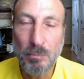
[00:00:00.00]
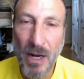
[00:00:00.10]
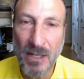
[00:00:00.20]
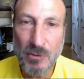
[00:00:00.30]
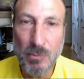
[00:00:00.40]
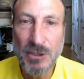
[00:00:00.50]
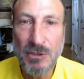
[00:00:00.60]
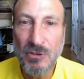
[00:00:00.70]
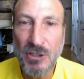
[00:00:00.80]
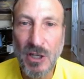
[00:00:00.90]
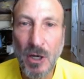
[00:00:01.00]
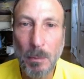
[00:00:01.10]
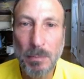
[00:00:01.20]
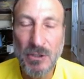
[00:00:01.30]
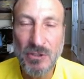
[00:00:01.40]
possibly using a
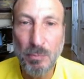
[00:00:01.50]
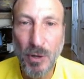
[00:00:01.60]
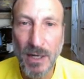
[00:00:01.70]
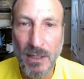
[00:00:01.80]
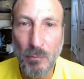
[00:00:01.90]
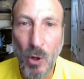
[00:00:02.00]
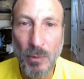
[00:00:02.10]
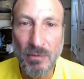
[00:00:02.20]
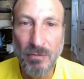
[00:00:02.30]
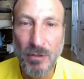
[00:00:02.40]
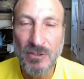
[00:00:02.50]
Pearson product moment, for